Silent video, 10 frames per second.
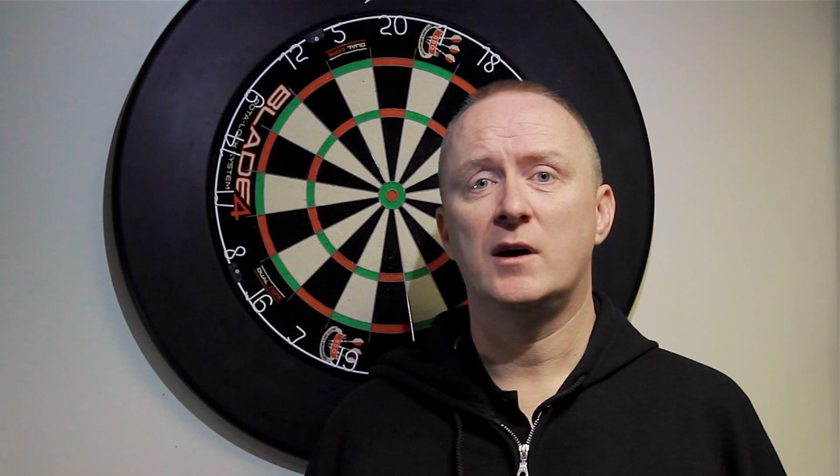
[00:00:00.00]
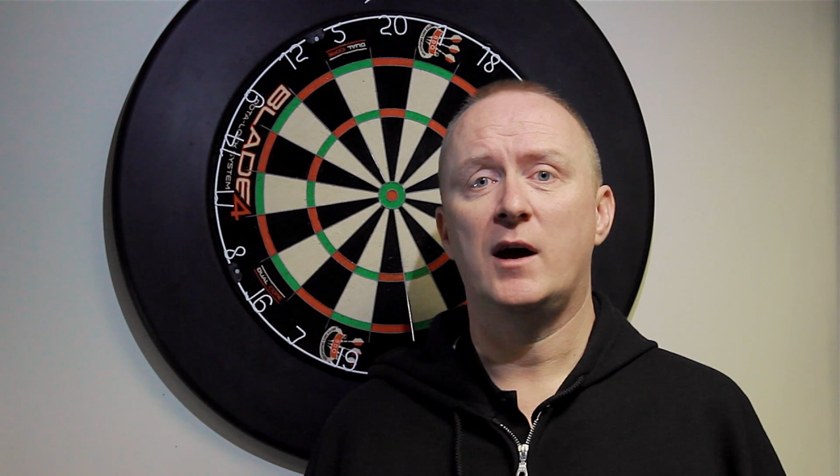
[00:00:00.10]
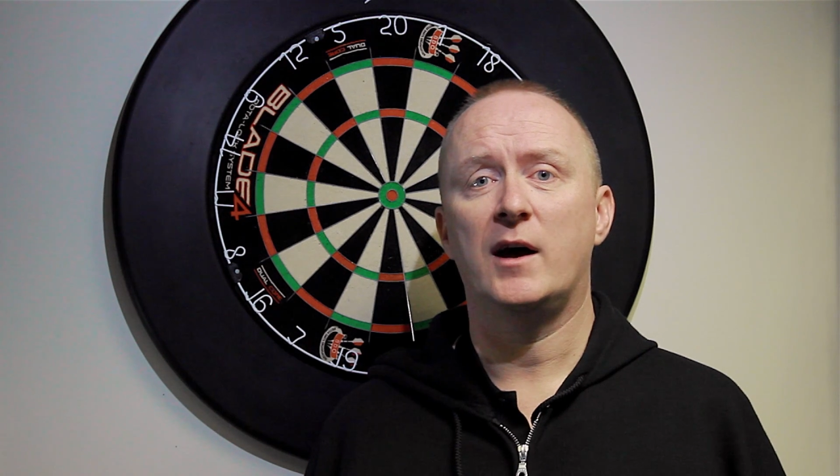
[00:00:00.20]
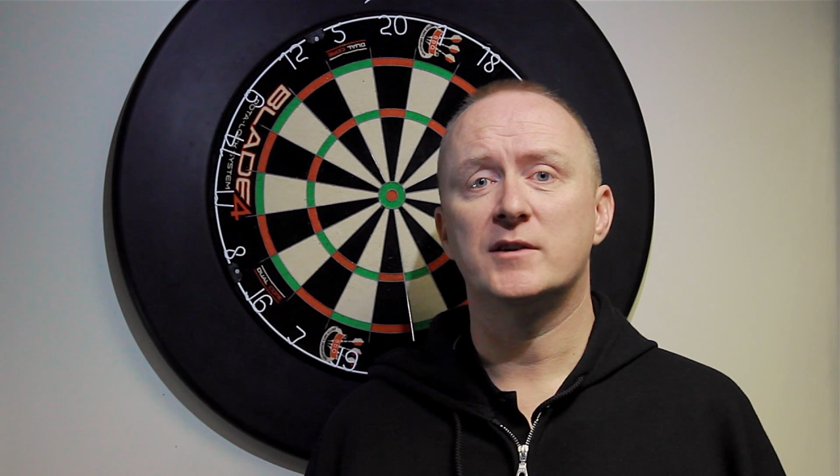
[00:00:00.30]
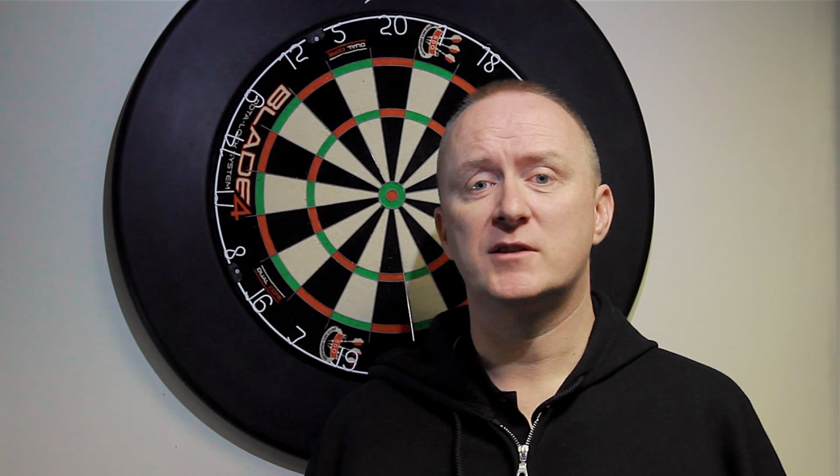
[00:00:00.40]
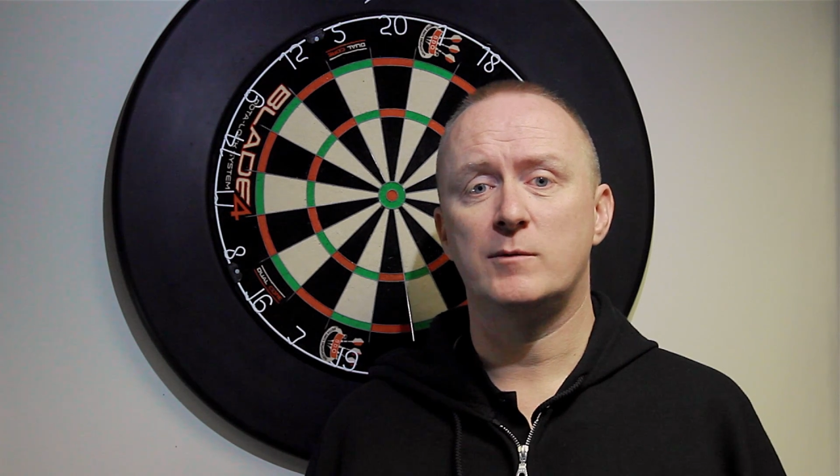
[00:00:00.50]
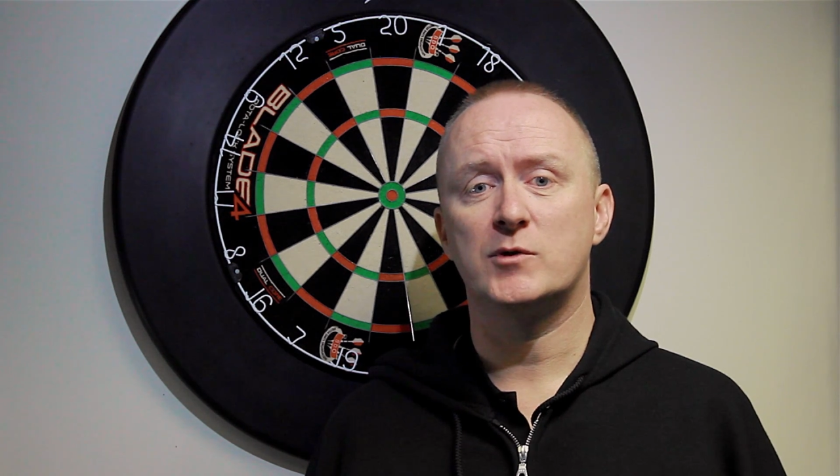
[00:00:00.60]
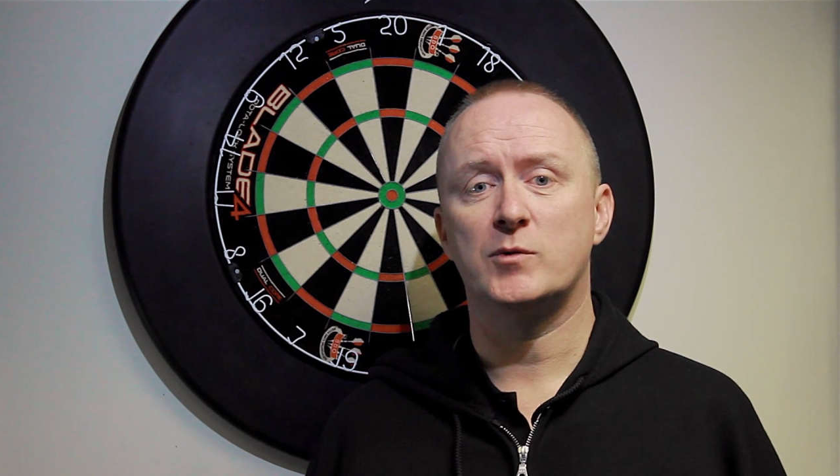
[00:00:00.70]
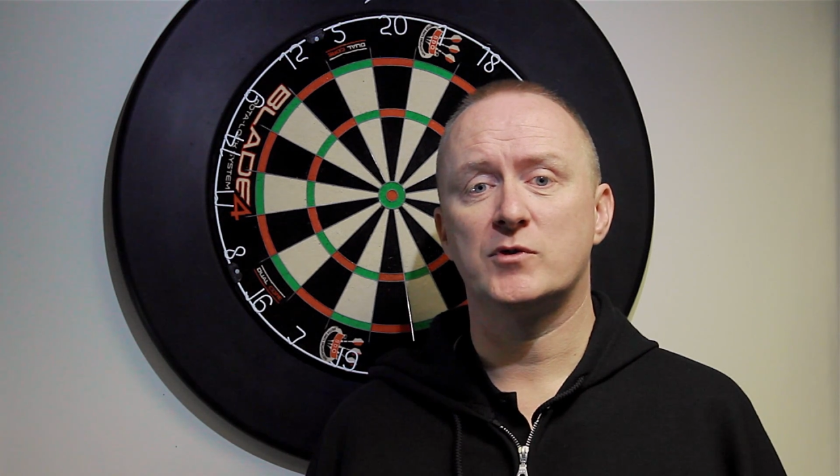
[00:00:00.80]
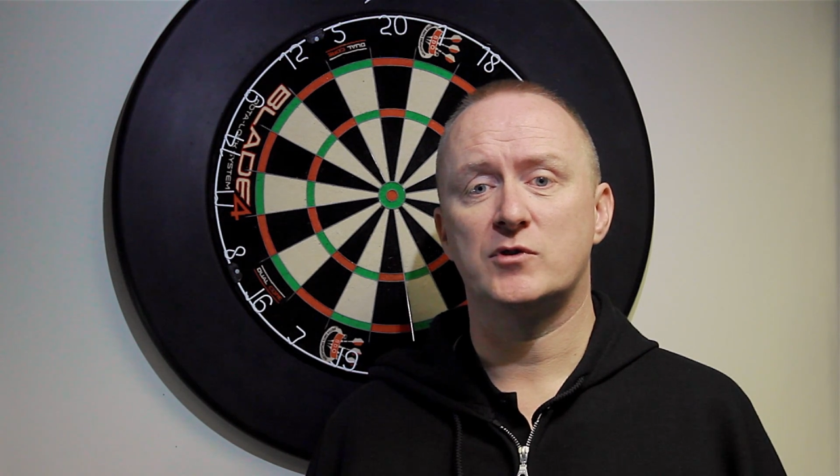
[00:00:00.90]
and see
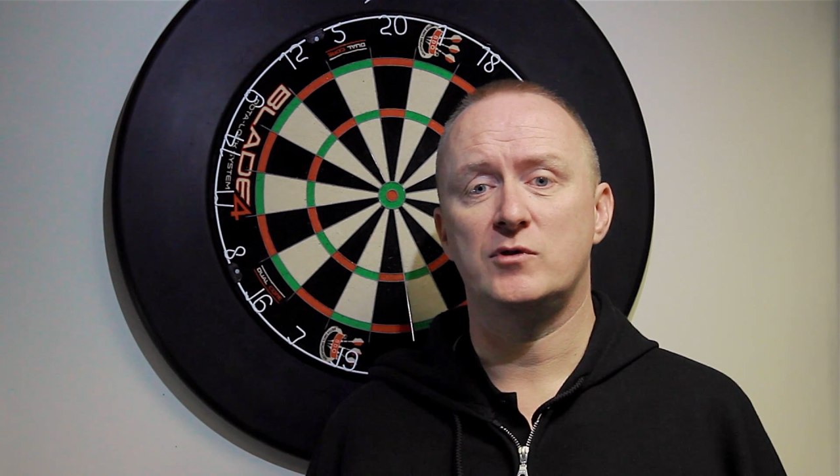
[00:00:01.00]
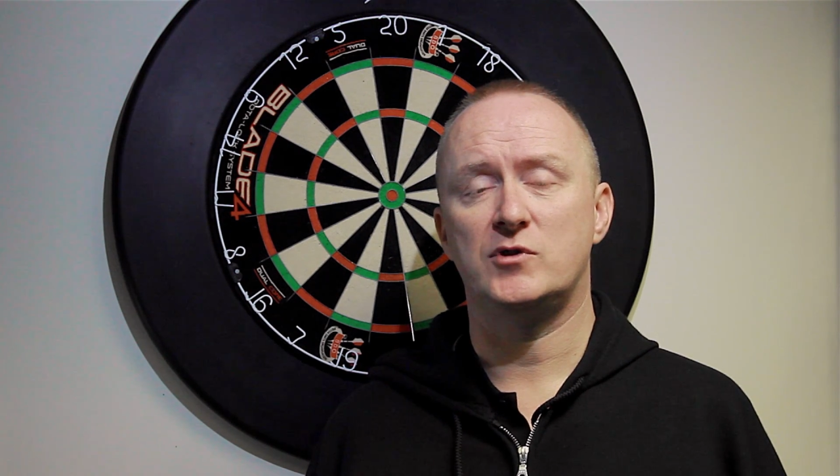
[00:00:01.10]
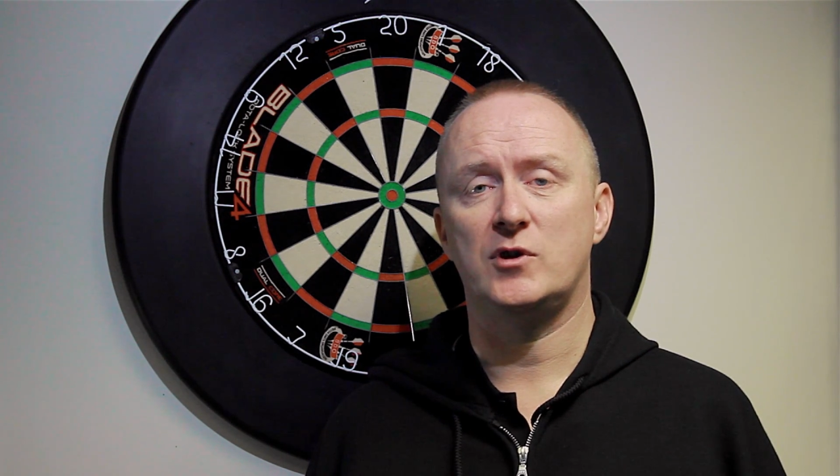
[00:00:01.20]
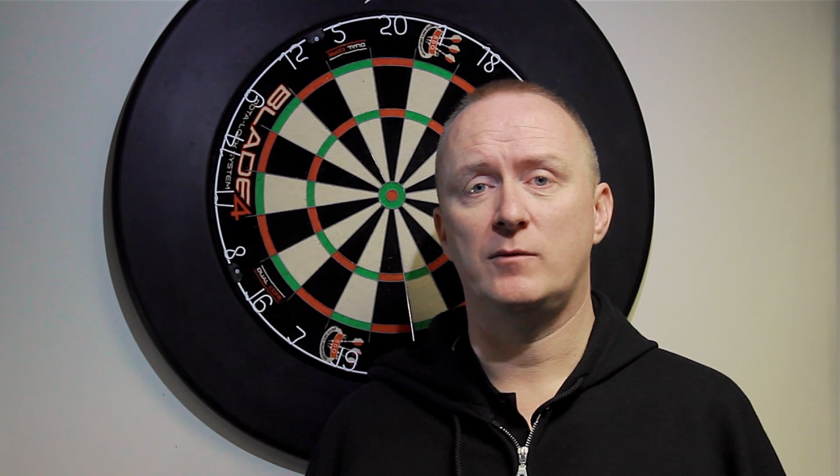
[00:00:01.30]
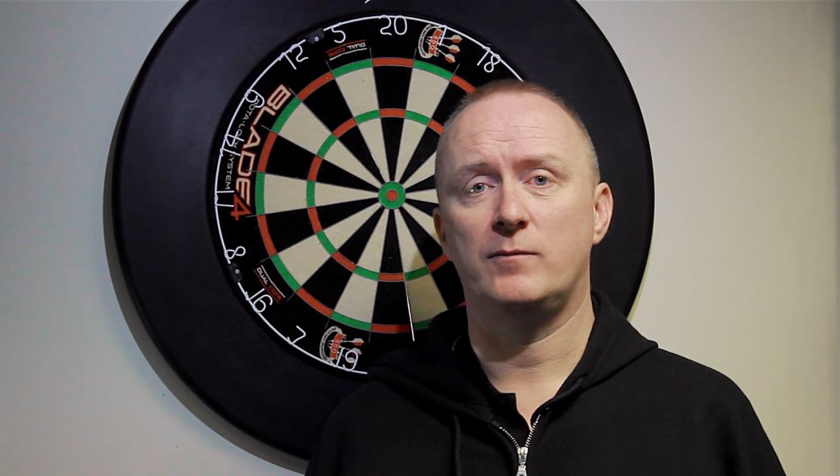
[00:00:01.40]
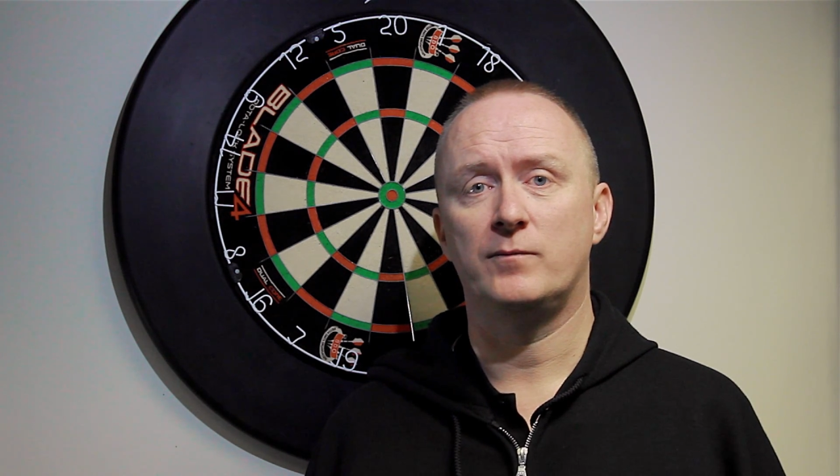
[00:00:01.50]
which one suits you.